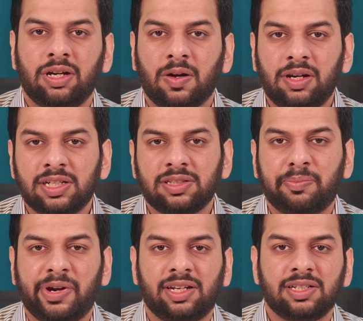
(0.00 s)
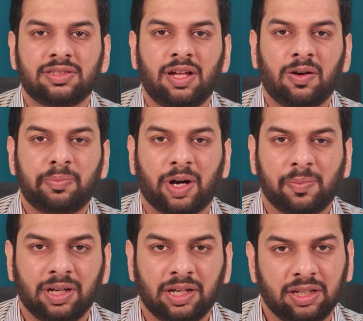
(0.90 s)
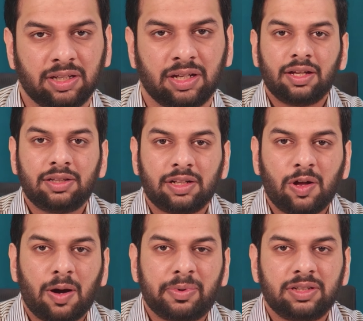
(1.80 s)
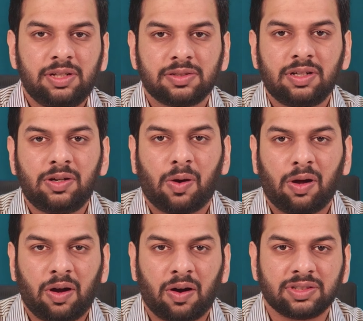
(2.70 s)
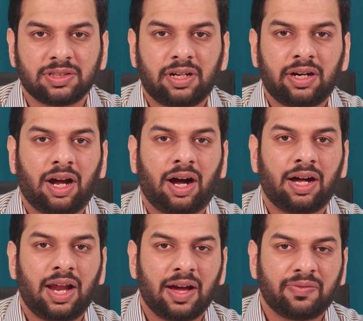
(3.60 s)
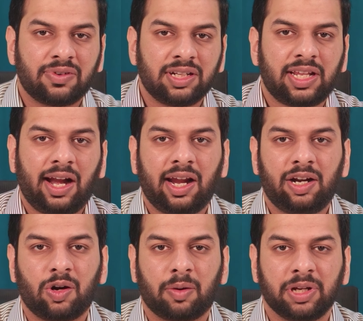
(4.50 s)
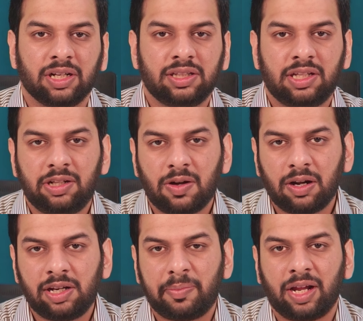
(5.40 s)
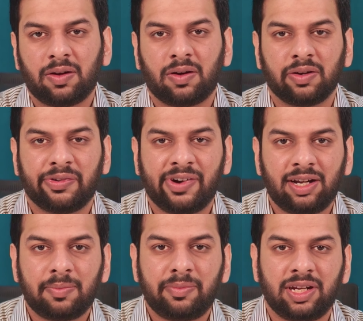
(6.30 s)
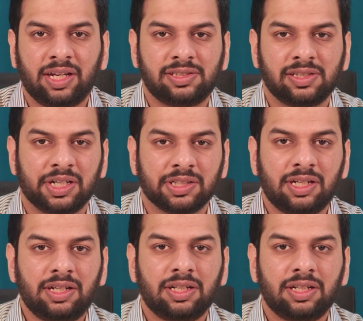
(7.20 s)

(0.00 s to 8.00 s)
Now let's break this down properly. The top producing loan officer all have one thing in common. They don't depend on random lead generation,